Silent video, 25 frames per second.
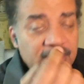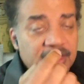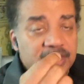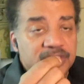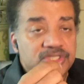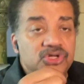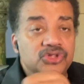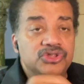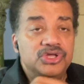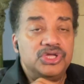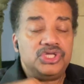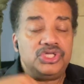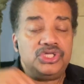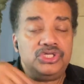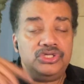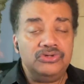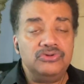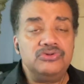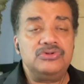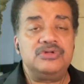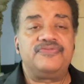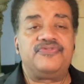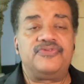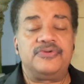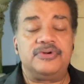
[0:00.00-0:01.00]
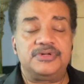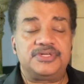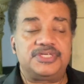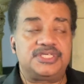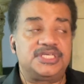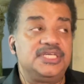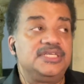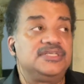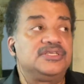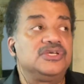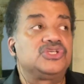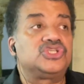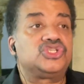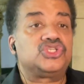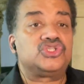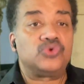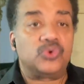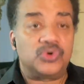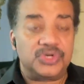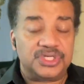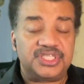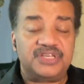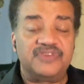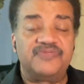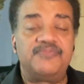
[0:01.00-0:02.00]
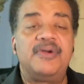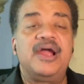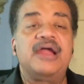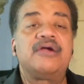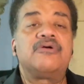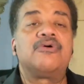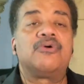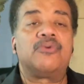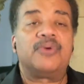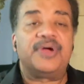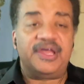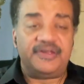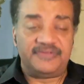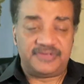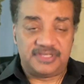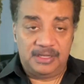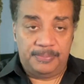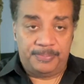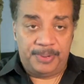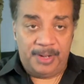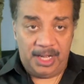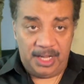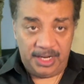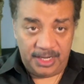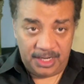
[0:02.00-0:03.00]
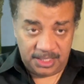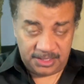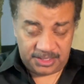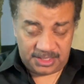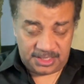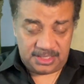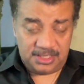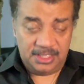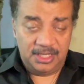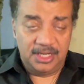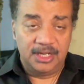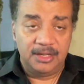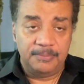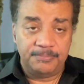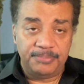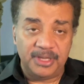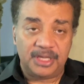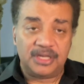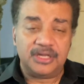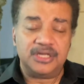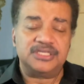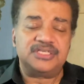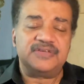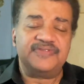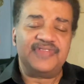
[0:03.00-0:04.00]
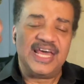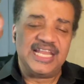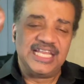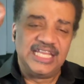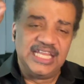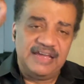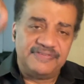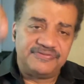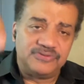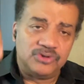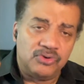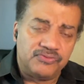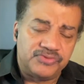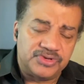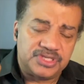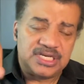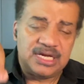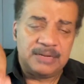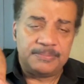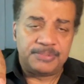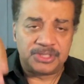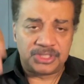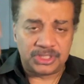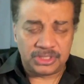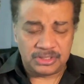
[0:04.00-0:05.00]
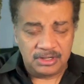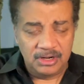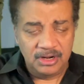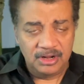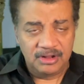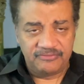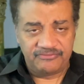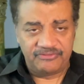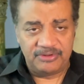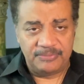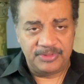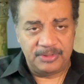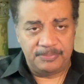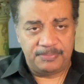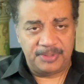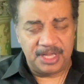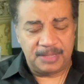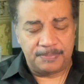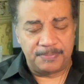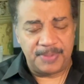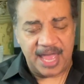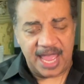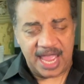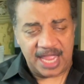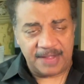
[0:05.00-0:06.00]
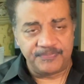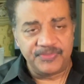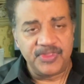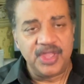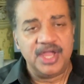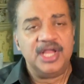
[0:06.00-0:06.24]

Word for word: So the universe is a source of microwaves upon us because of that leftover temperature from the Big Bang.